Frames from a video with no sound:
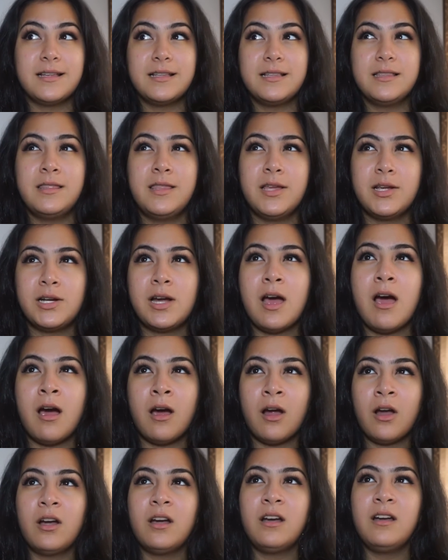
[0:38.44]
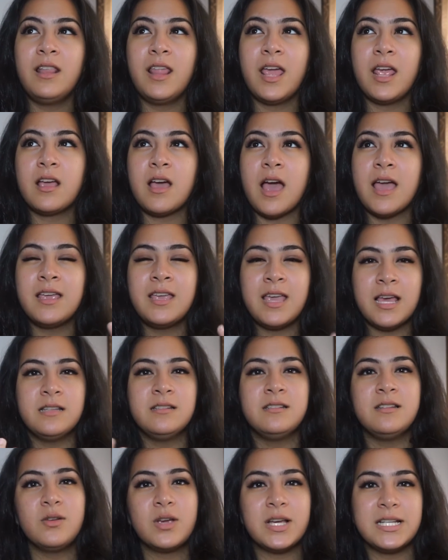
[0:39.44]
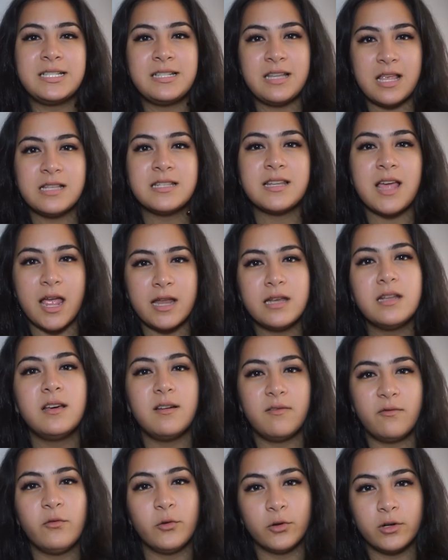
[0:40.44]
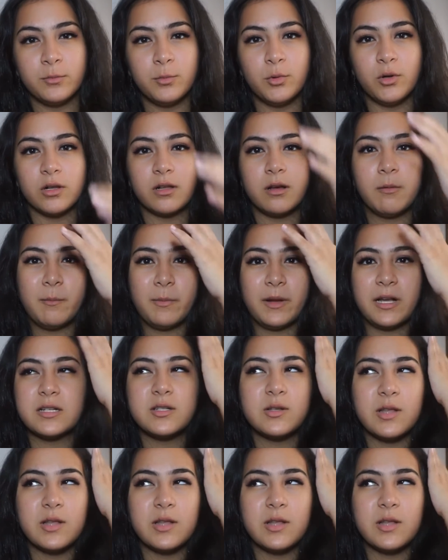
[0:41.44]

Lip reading: they are like, I guess you could say it's kind of affordable compared